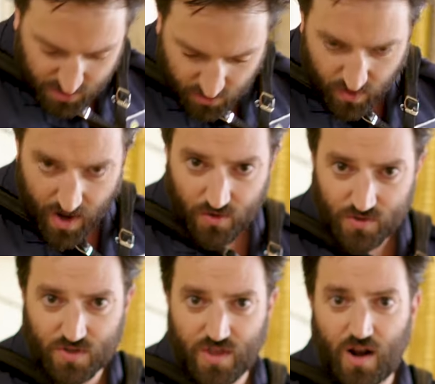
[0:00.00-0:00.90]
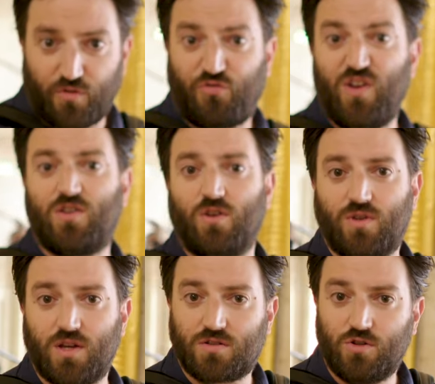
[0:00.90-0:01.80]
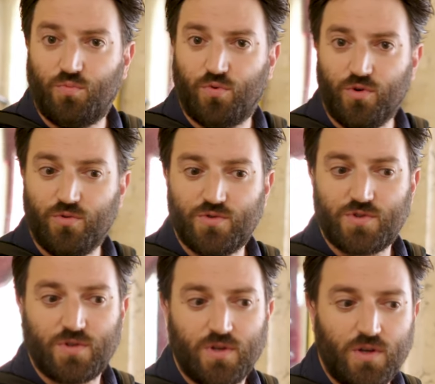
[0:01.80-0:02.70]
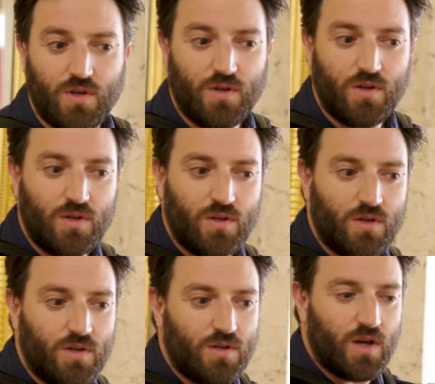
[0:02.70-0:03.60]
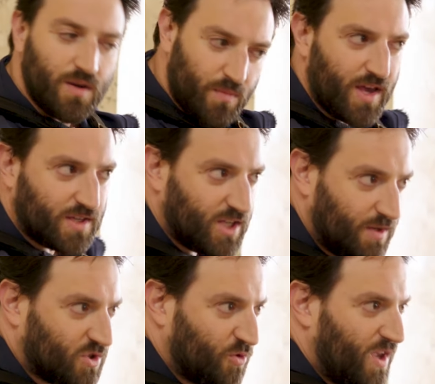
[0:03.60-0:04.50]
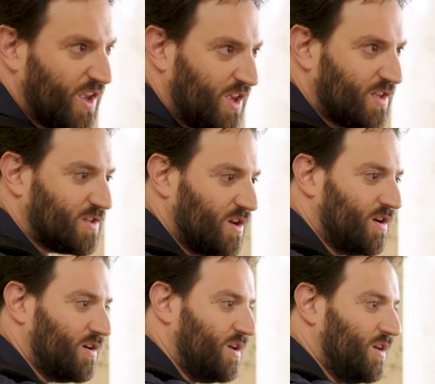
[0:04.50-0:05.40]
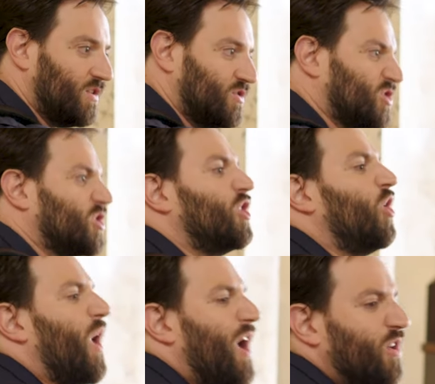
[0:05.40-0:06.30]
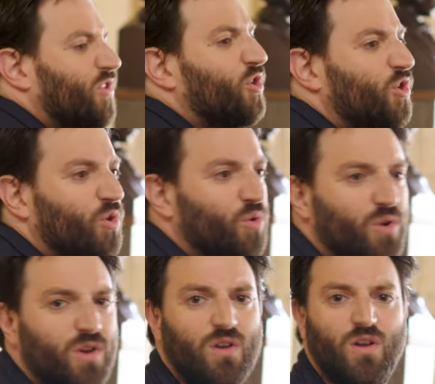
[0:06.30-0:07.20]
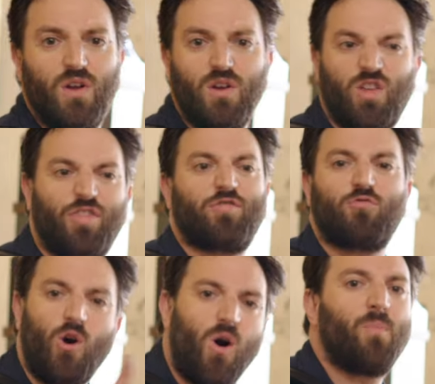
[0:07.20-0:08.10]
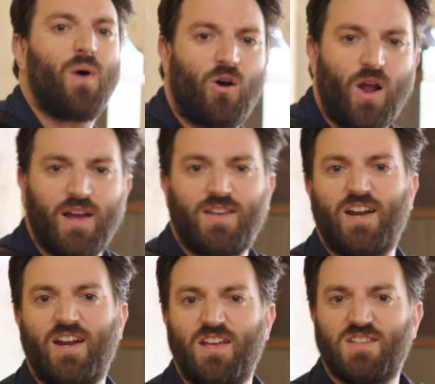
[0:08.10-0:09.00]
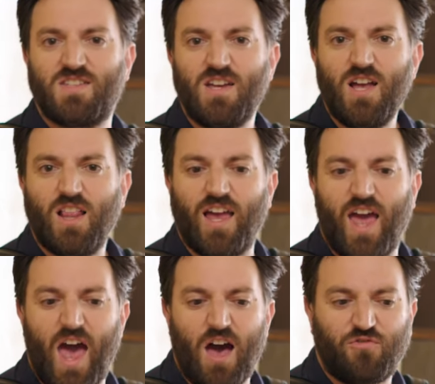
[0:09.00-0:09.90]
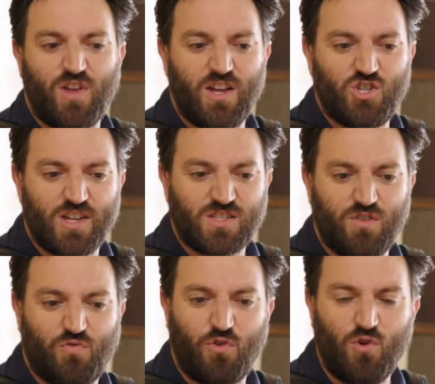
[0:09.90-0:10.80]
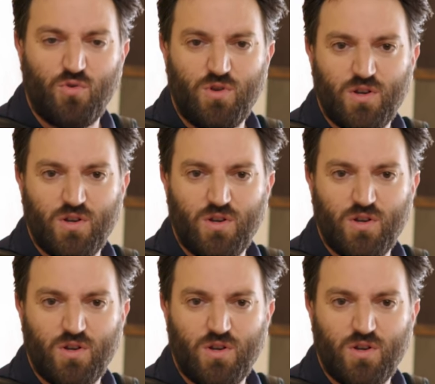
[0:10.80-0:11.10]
around so that our feet don't get too bruised. And it may seem to be easier just to go out in the nude, to throw up our identities like half-digested food.